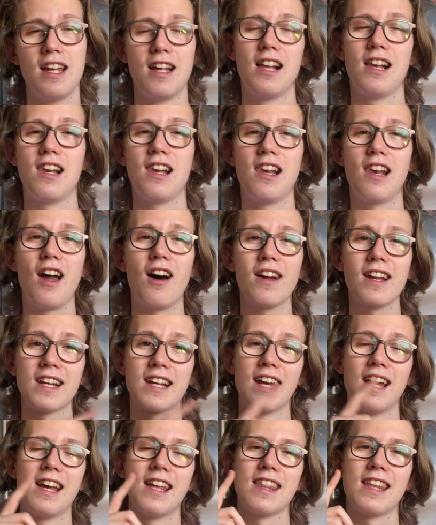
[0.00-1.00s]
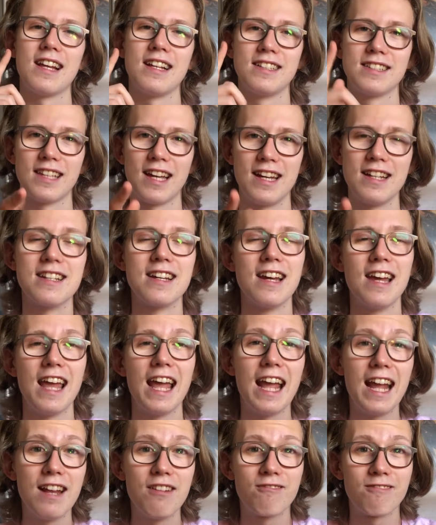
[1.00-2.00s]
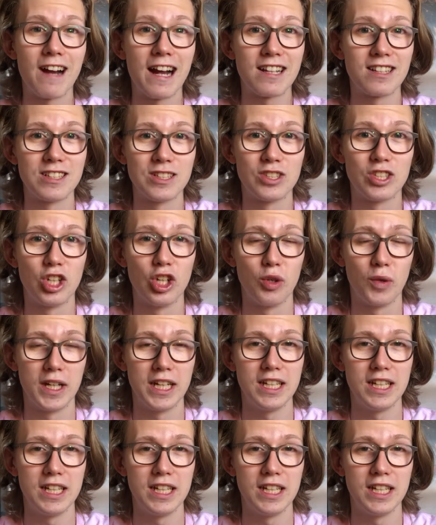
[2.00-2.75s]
Like they said in Ratatouille,